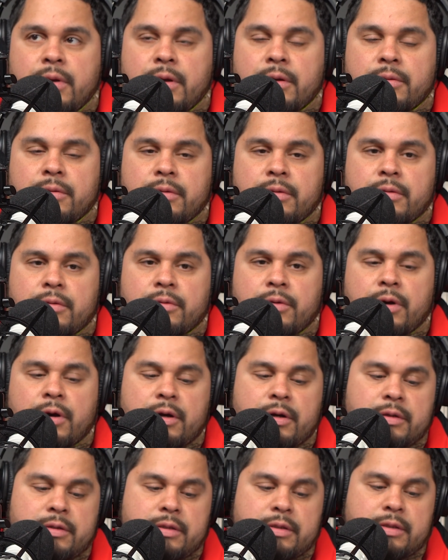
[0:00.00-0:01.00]
Yeah, so
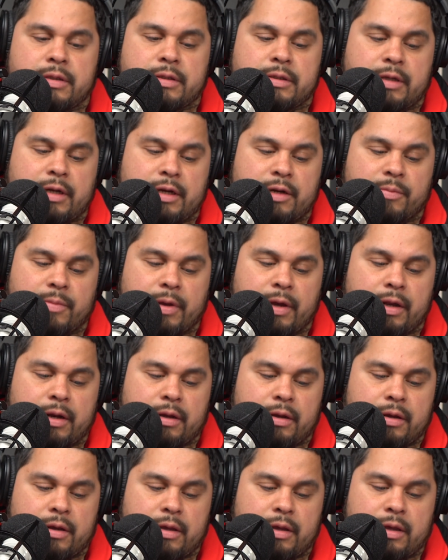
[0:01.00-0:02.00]
ours, it's
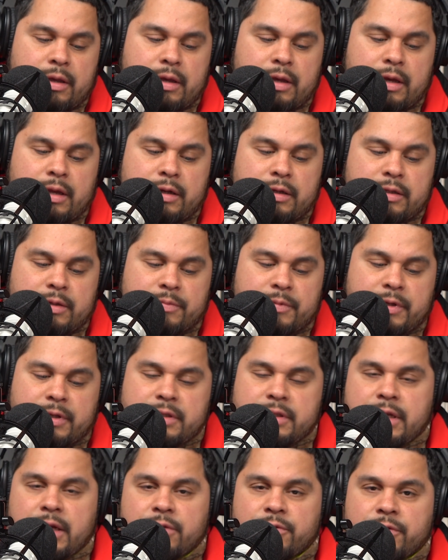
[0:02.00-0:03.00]
automatic. And it's something
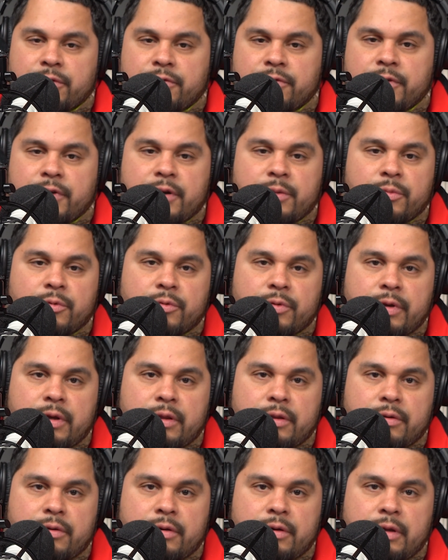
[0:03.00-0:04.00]
that's not refundable
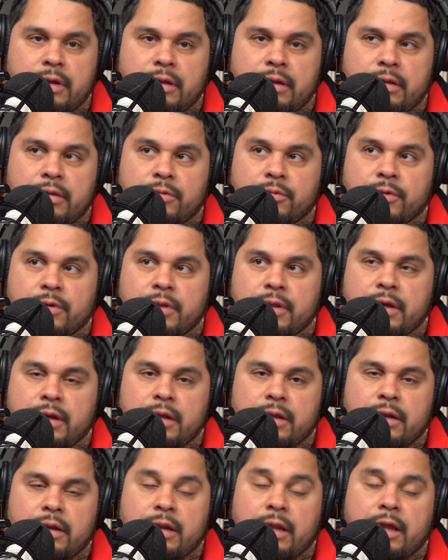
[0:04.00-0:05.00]
either. It's one
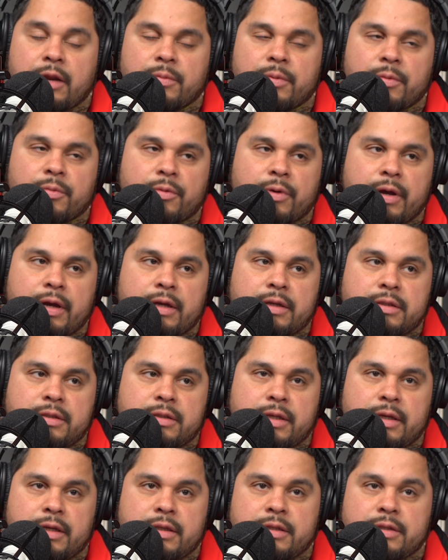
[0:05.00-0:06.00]
thing a lot of people
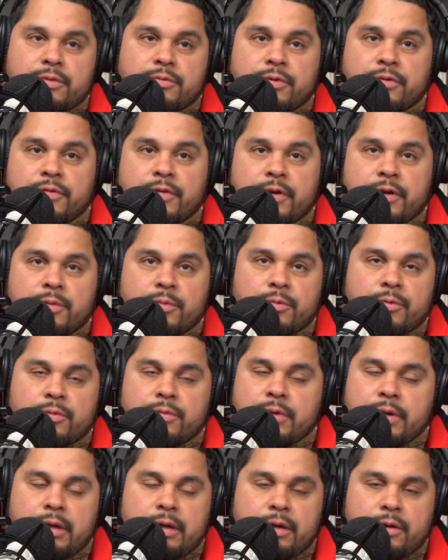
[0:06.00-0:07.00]
ask, like, is this
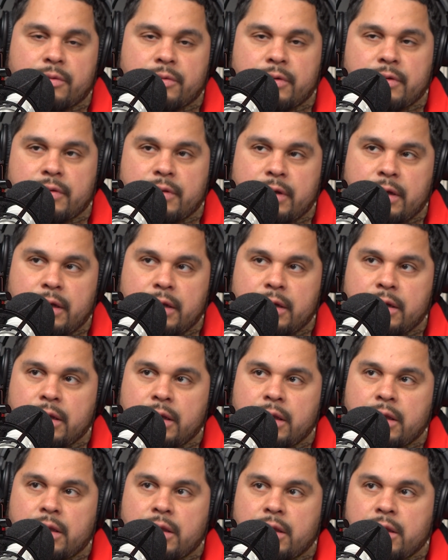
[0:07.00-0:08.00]
refundable? Like, no, it's not.
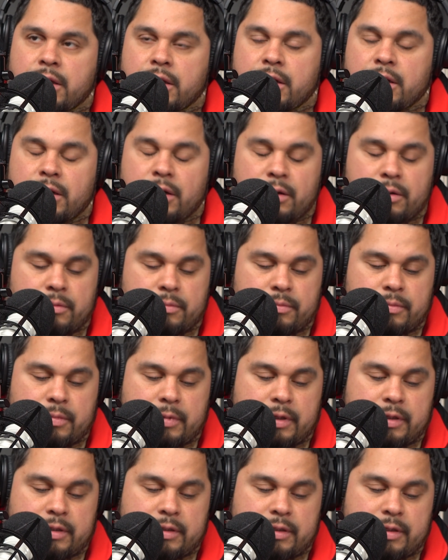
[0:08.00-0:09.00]

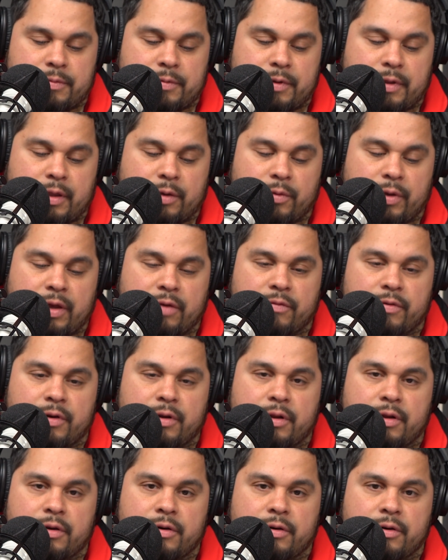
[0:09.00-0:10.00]
It's just something that we have on
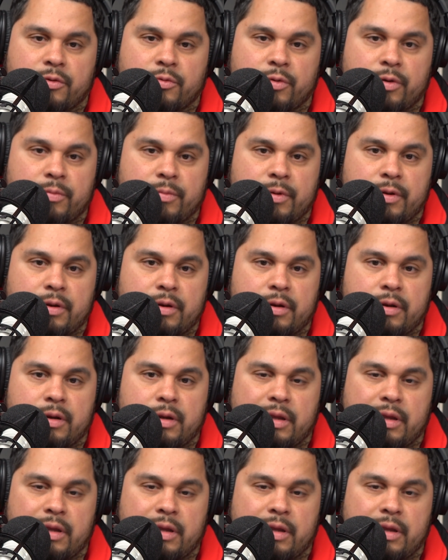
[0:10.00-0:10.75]
all our equipment.